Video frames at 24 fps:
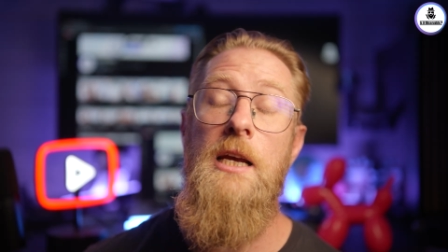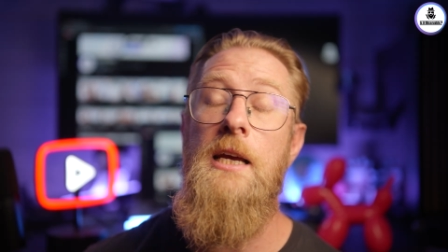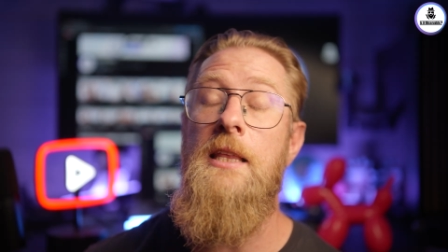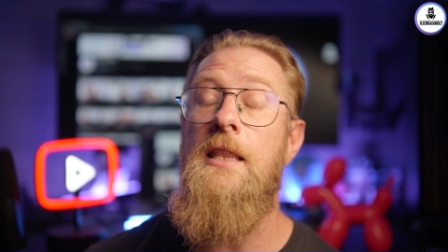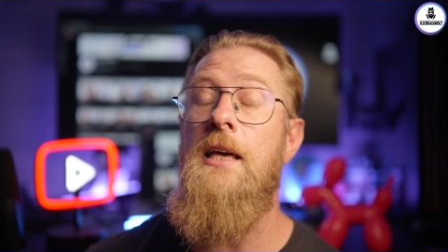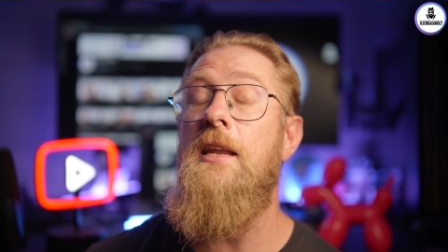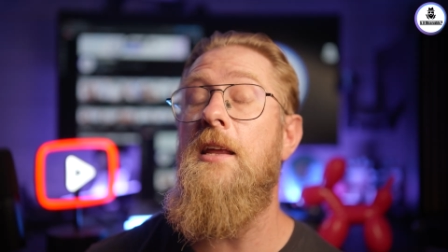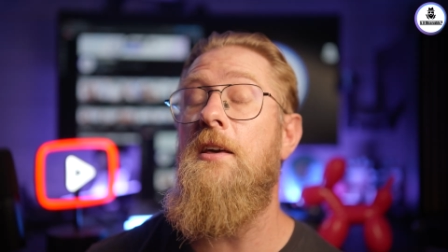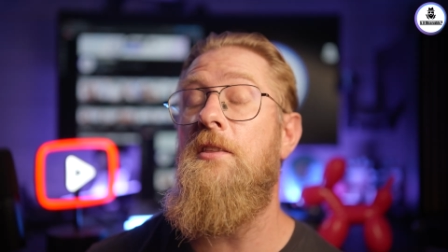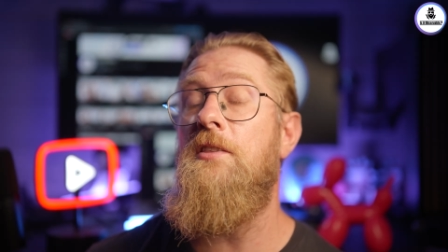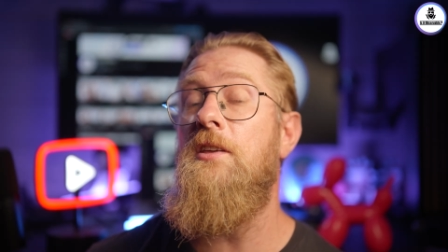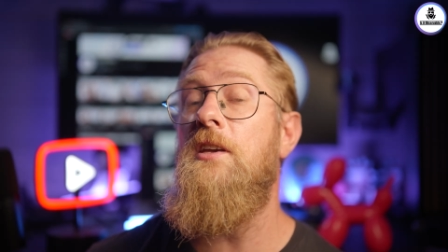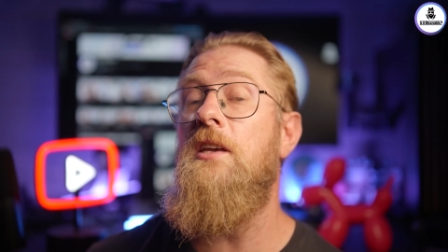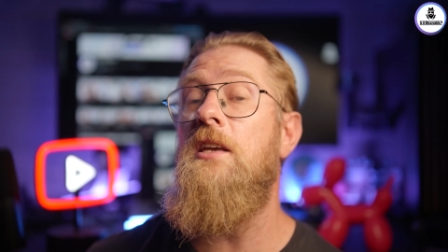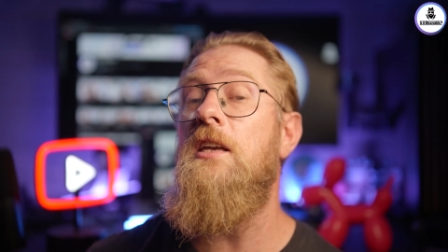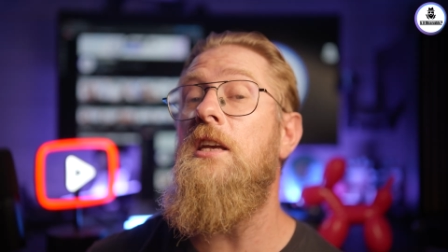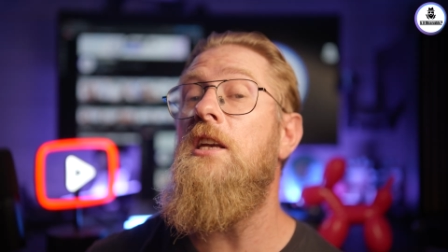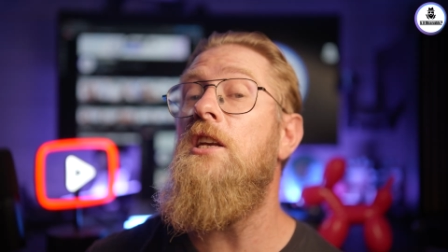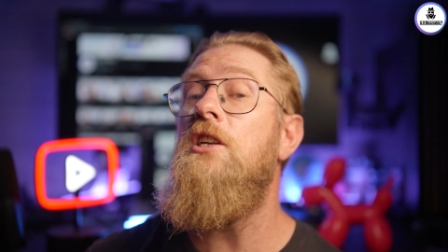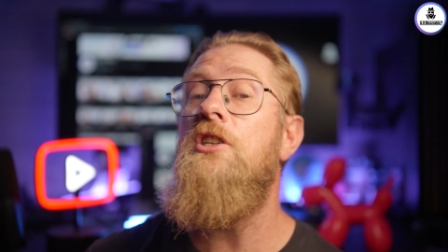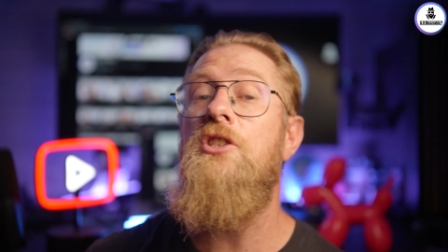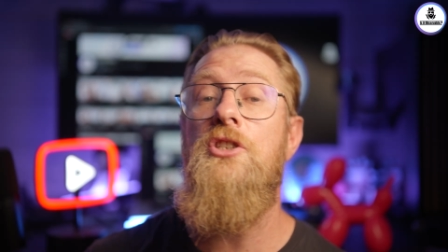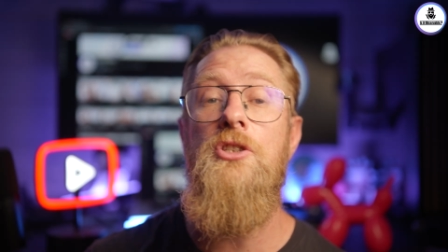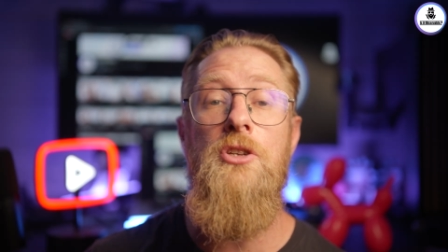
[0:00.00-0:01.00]
and that I think
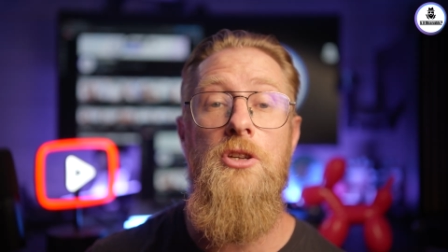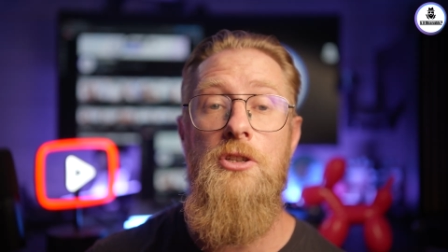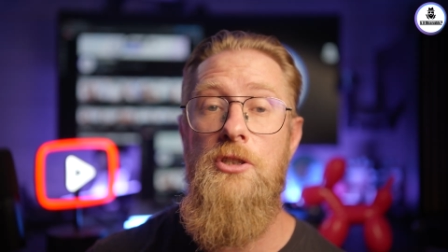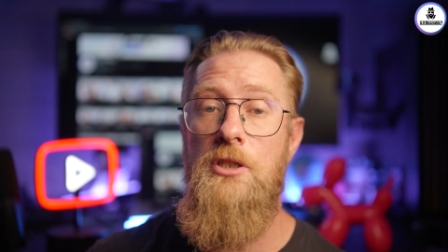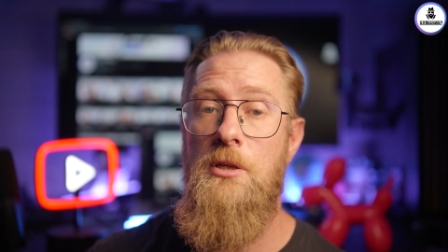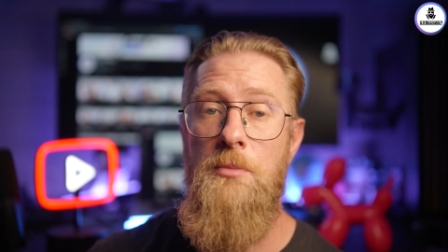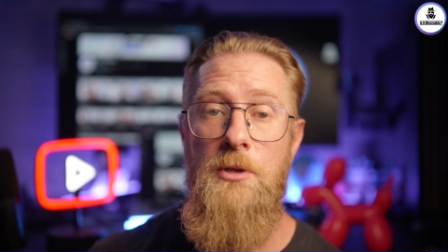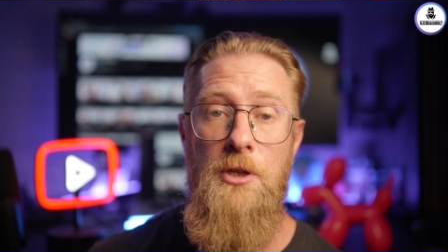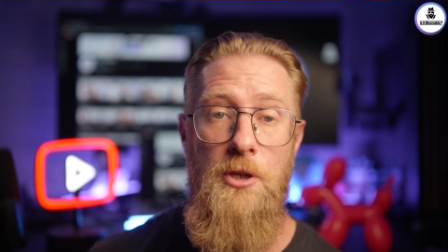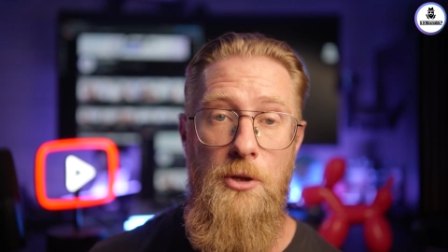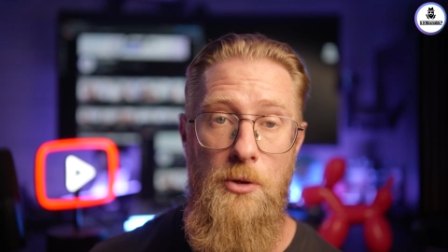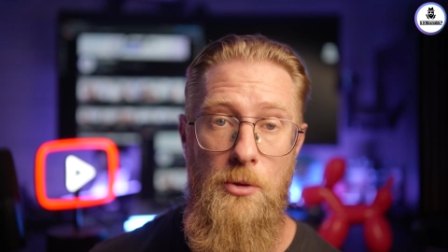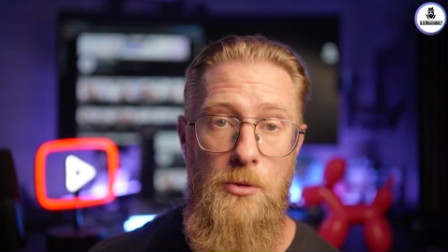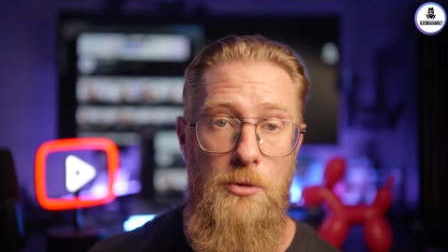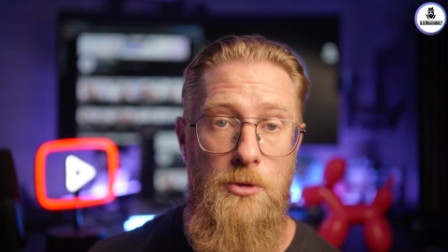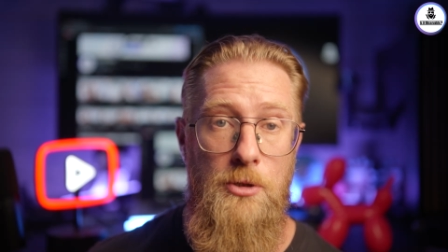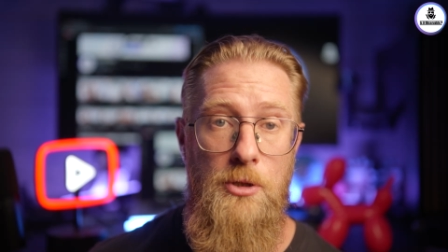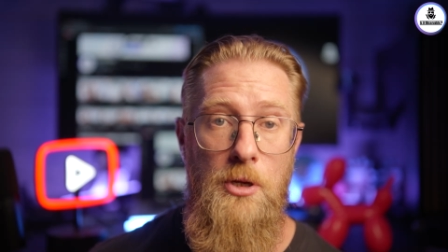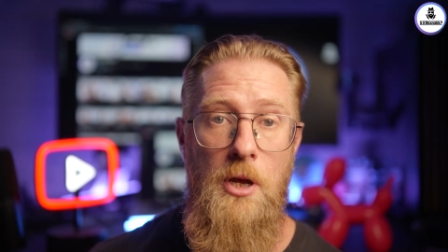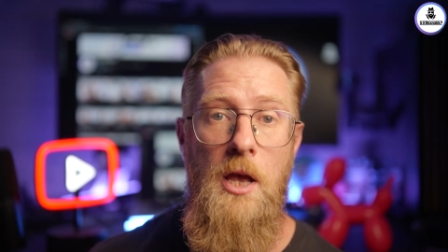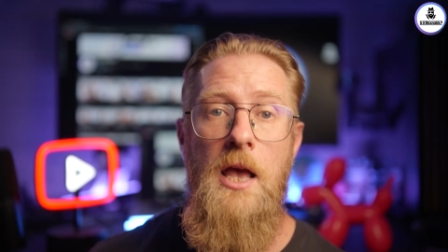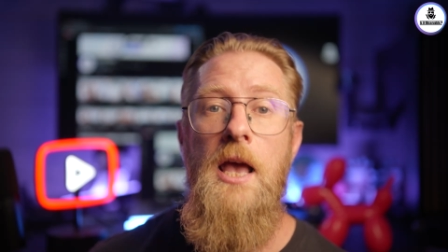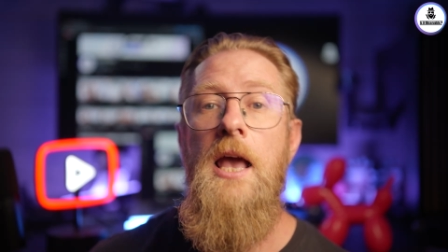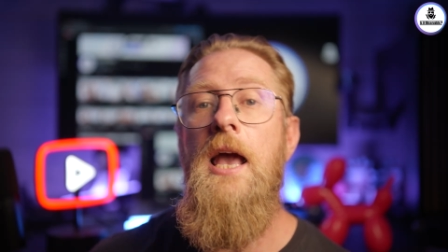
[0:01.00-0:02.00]
is just simply
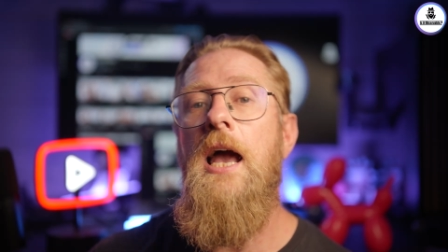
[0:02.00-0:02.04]
huge.